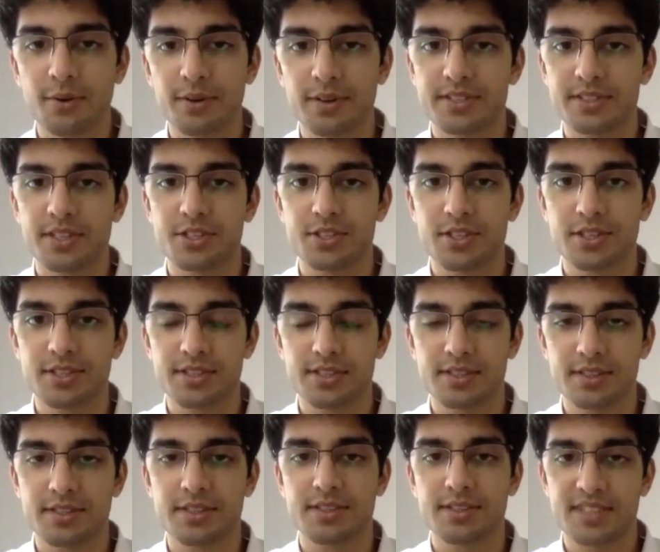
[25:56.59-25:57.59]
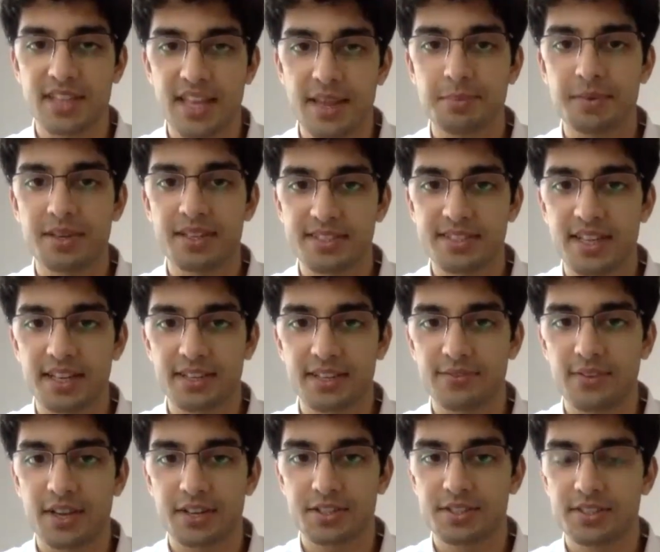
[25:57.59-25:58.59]
or is it just the same
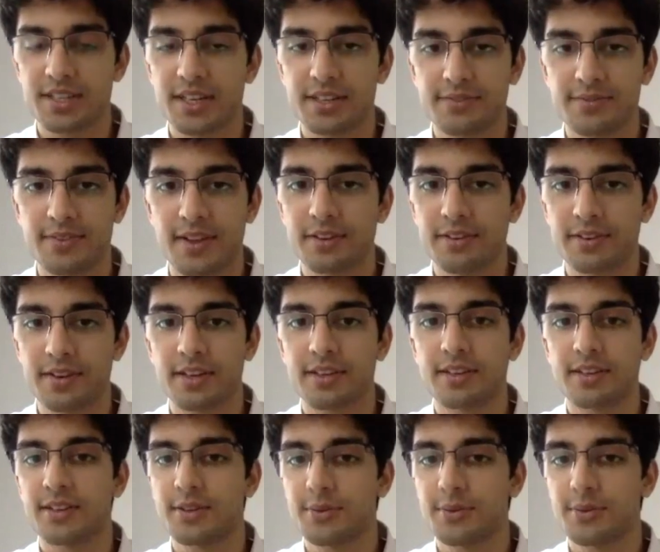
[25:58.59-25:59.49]
dissatisfaction that is venerated